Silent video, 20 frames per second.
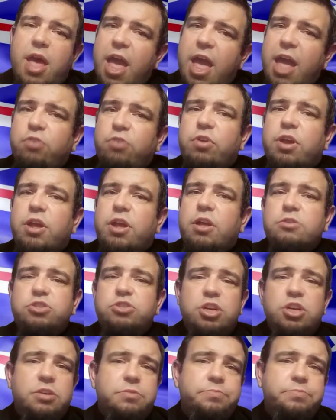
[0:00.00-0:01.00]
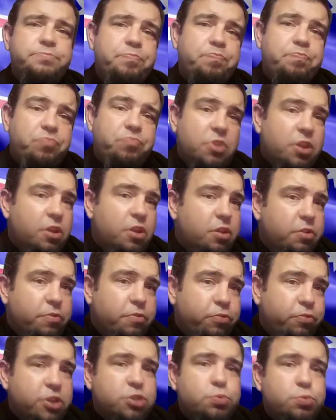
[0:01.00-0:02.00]
agriculture,
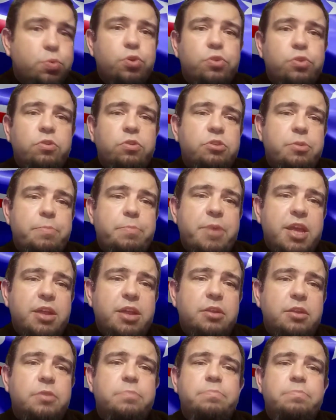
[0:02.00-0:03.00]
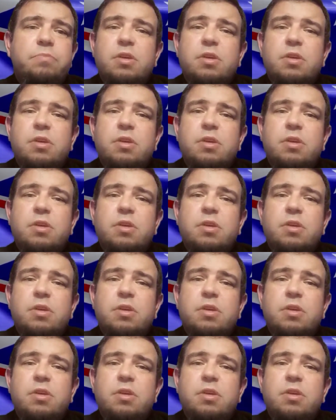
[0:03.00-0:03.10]
fresh water on demand,